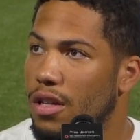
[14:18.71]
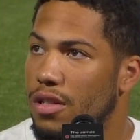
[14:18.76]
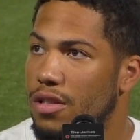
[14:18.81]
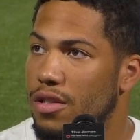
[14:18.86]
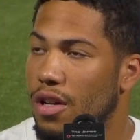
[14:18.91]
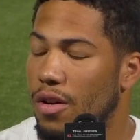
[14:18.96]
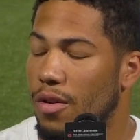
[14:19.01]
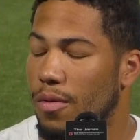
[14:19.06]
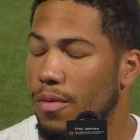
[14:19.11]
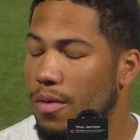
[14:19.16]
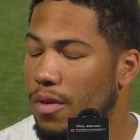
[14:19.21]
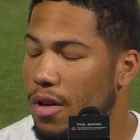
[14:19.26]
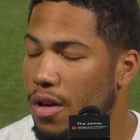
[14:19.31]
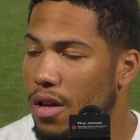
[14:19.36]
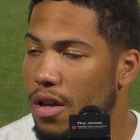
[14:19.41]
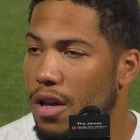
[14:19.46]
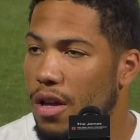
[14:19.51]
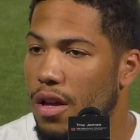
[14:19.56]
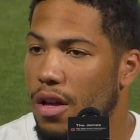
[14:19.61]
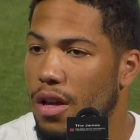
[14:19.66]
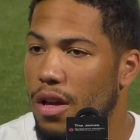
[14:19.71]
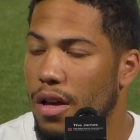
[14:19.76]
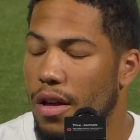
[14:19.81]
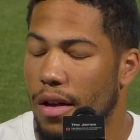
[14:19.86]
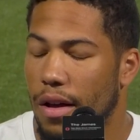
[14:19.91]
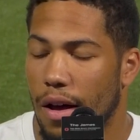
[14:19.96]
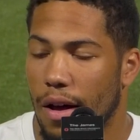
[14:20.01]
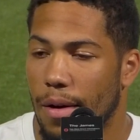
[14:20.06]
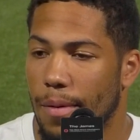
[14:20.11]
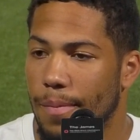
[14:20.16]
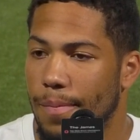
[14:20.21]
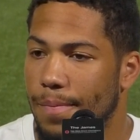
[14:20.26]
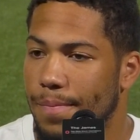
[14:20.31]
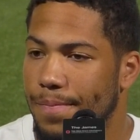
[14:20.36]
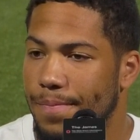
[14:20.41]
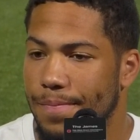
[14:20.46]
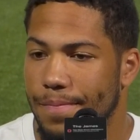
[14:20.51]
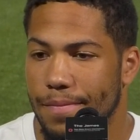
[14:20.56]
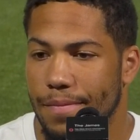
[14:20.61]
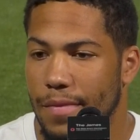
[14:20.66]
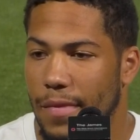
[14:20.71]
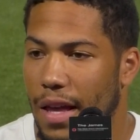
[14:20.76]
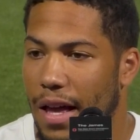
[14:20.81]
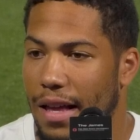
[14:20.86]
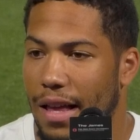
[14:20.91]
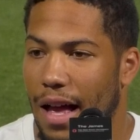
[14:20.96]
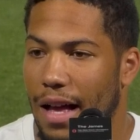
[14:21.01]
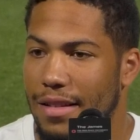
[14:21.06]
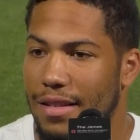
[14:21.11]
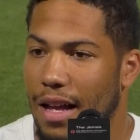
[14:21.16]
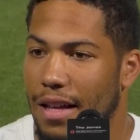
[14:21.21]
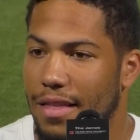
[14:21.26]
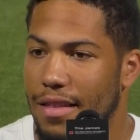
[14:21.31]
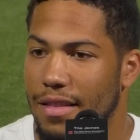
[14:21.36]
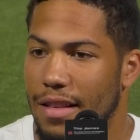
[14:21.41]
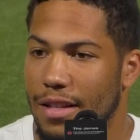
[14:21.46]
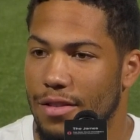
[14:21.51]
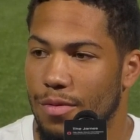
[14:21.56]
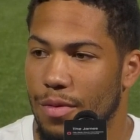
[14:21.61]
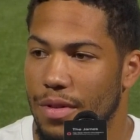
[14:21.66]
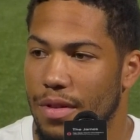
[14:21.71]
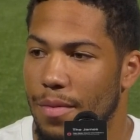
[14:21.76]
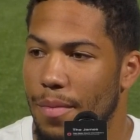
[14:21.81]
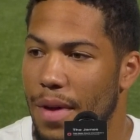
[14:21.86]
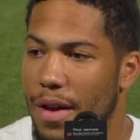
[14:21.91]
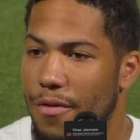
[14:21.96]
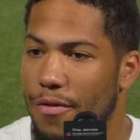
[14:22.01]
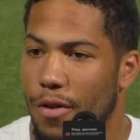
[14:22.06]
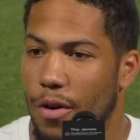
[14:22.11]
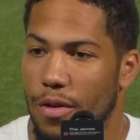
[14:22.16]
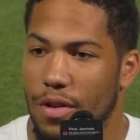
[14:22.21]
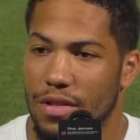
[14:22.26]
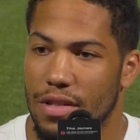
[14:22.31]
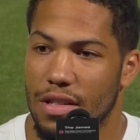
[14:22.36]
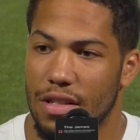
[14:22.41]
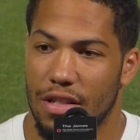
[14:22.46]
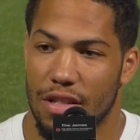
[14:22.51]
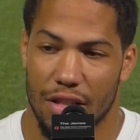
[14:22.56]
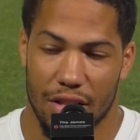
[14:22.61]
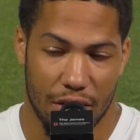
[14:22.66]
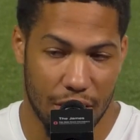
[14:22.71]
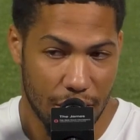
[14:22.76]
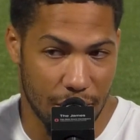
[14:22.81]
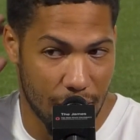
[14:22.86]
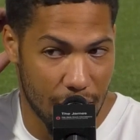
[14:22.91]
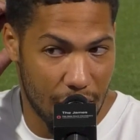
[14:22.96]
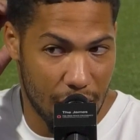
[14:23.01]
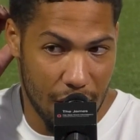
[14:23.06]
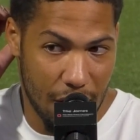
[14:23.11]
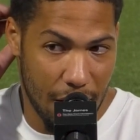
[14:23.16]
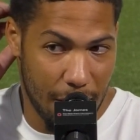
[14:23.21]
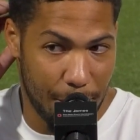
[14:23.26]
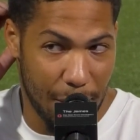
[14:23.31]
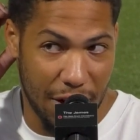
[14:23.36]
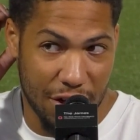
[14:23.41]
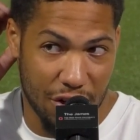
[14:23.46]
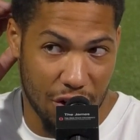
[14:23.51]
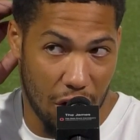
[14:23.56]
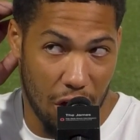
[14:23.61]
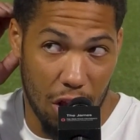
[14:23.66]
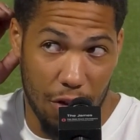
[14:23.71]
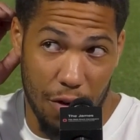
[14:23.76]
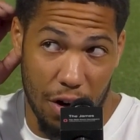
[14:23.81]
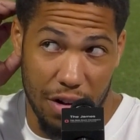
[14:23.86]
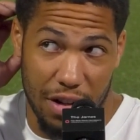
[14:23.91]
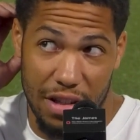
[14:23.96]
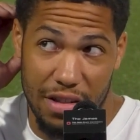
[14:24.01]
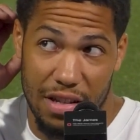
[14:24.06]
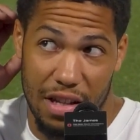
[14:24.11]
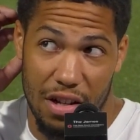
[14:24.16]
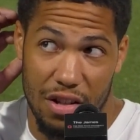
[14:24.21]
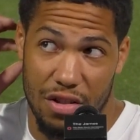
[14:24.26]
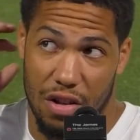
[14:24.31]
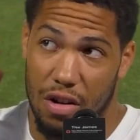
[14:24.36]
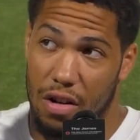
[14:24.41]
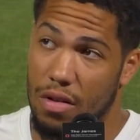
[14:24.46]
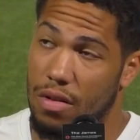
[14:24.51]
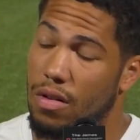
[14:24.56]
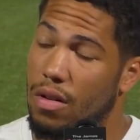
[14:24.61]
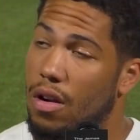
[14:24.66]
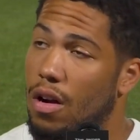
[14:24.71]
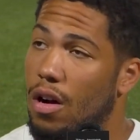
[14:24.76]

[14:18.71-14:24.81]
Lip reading: So I think that's what the main focus is, just to make sure all of our details are